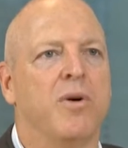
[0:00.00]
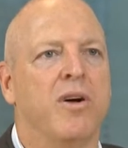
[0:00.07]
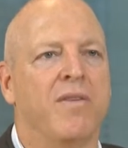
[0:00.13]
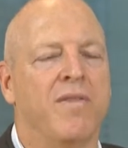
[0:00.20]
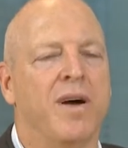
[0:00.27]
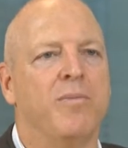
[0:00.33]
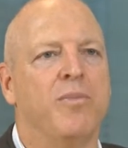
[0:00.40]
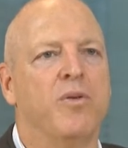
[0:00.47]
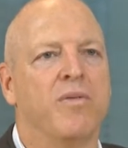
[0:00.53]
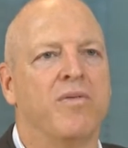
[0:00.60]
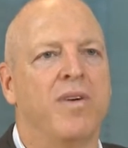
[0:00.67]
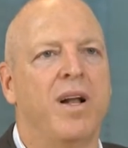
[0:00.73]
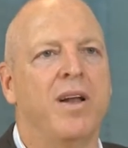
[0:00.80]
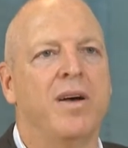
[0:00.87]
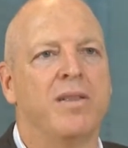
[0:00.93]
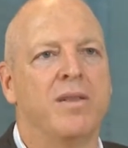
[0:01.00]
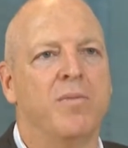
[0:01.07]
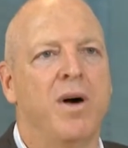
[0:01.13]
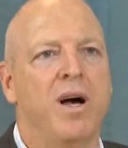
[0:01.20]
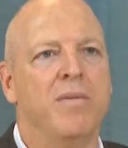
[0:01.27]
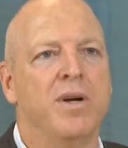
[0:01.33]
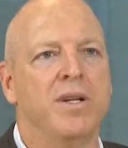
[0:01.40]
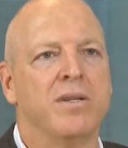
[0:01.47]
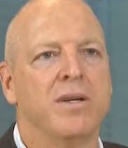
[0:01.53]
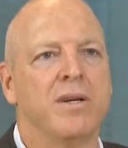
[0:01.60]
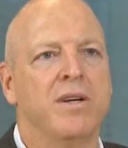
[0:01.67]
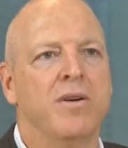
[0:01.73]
part of our portfolio at the moment